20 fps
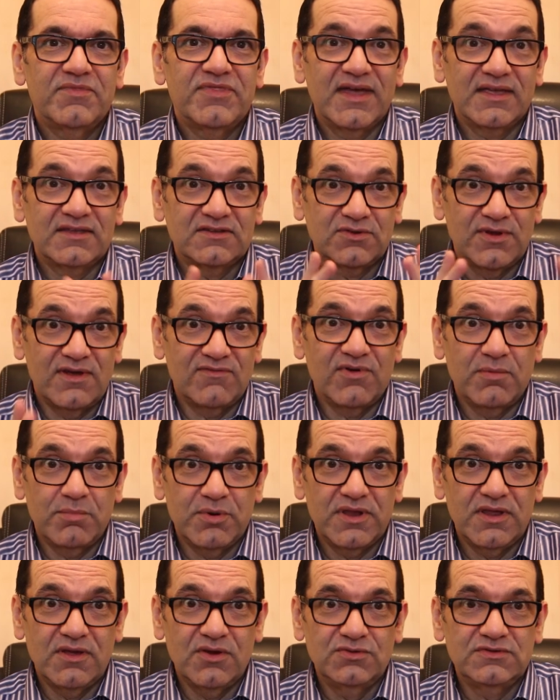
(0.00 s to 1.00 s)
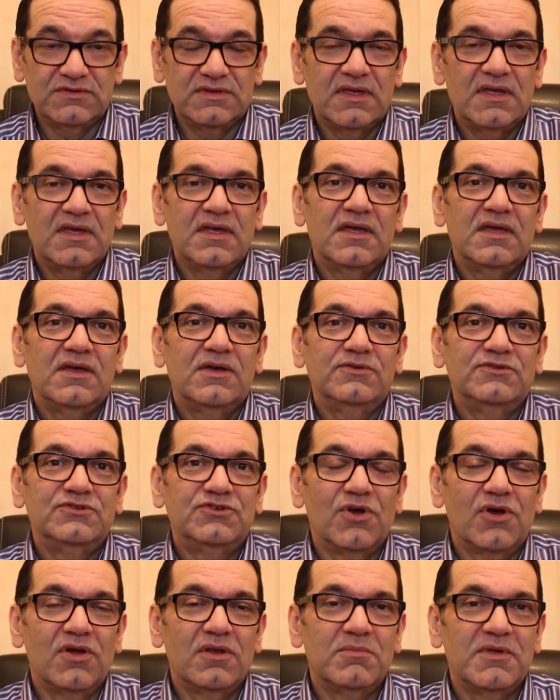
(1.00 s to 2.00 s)
Thanks to everybody who's
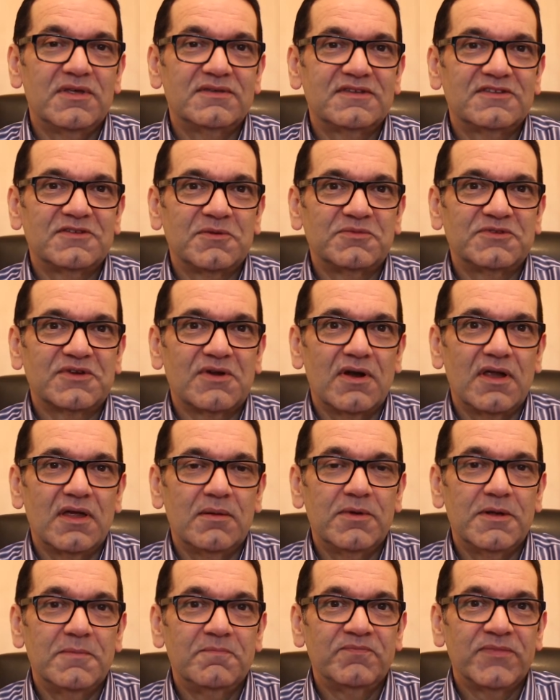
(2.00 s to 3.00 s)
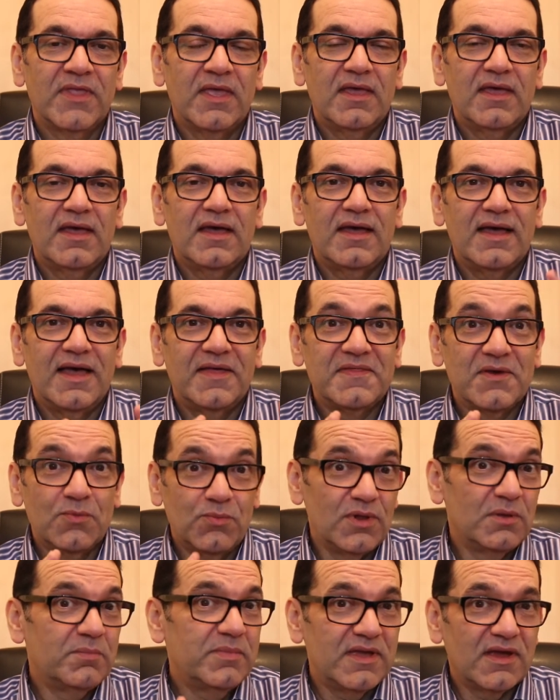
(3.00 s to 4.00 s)
joined me as a subscriber. And there
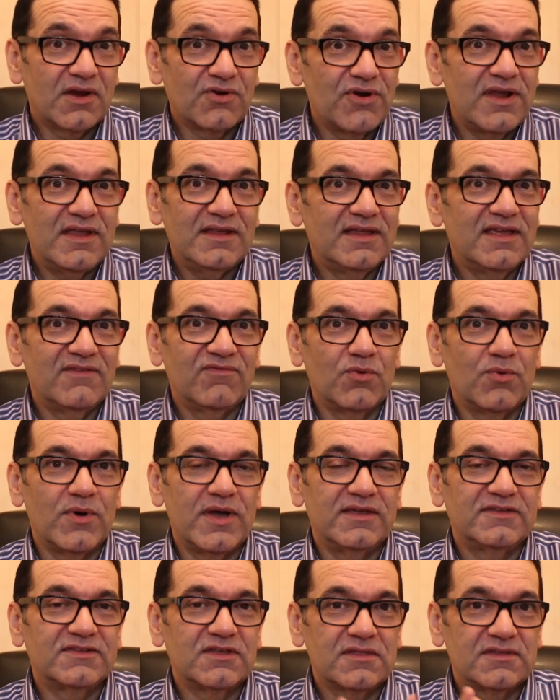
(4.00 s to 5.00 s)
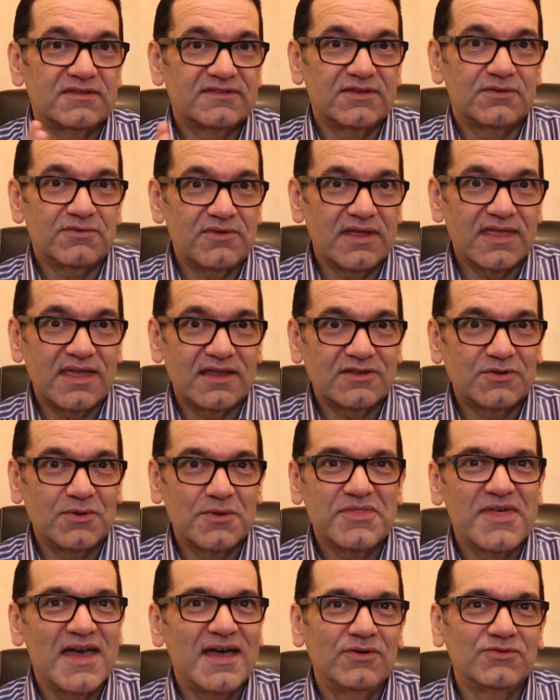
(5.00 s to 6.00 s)
will be a great giveaway, so the sooner I get
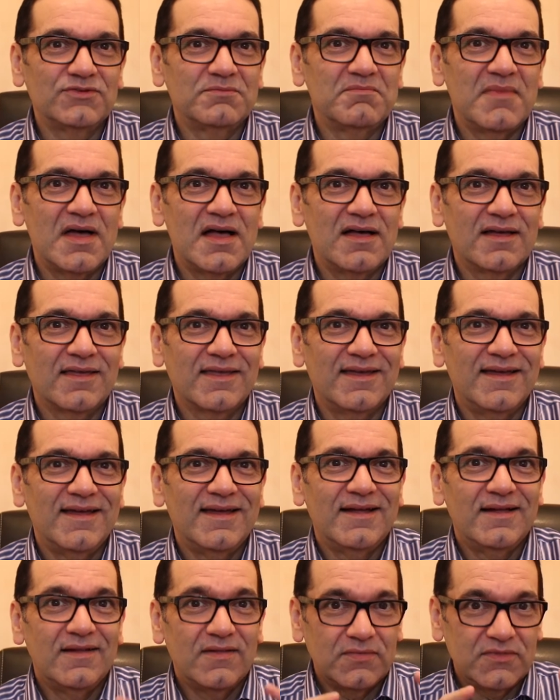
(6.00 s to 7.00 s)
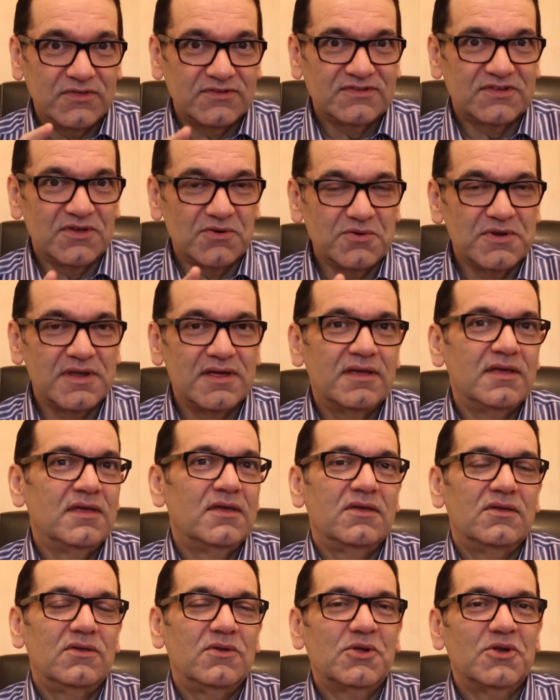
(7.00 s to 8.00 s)
to 1,000 mark, the sooner
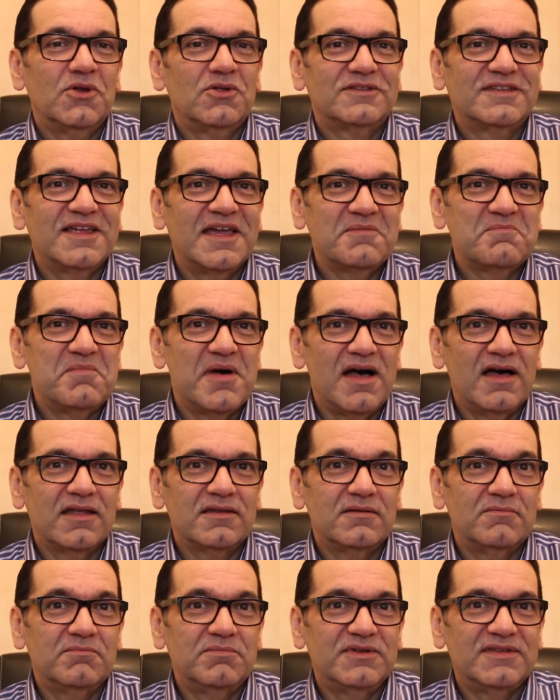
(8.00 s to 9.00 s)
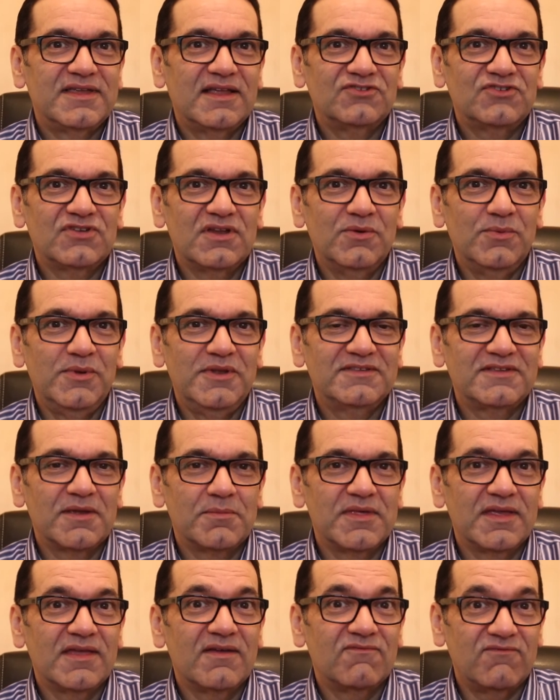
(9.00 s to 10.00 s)
you can all take part and potentially win
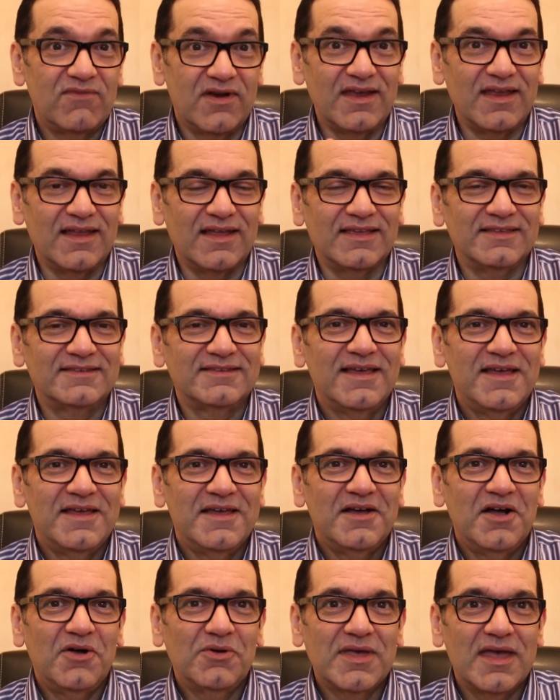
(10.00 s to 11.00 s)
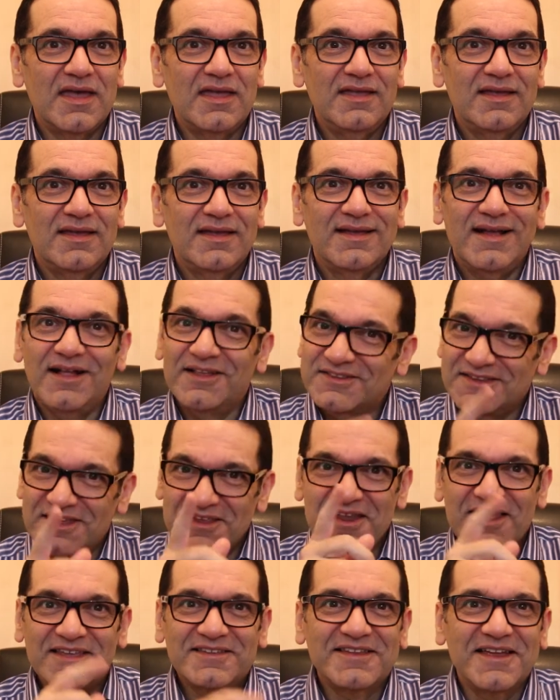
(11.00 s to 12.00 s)
something very nice. Okay, I'll
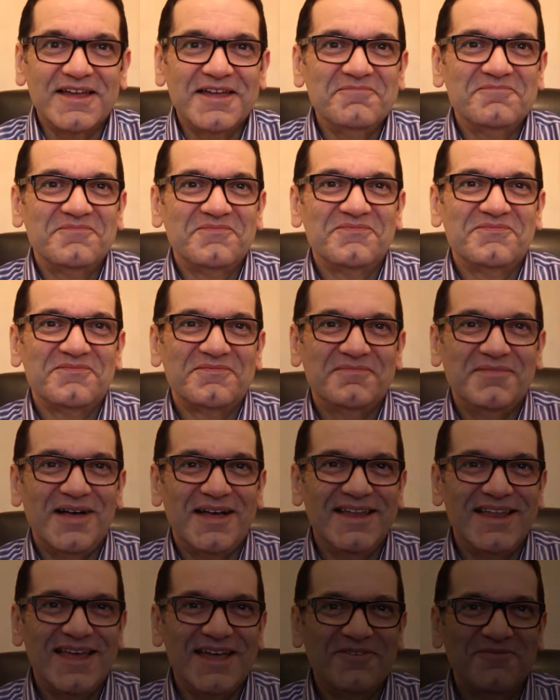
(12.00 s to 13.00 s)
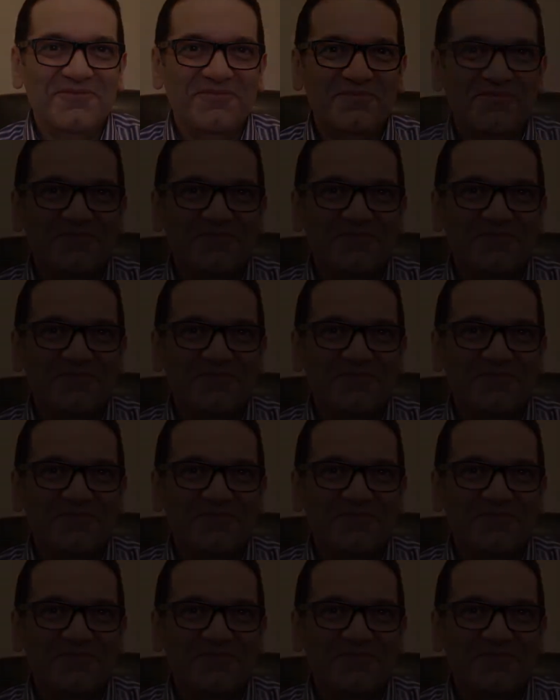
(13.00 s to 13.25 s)
see you next time. Bye now.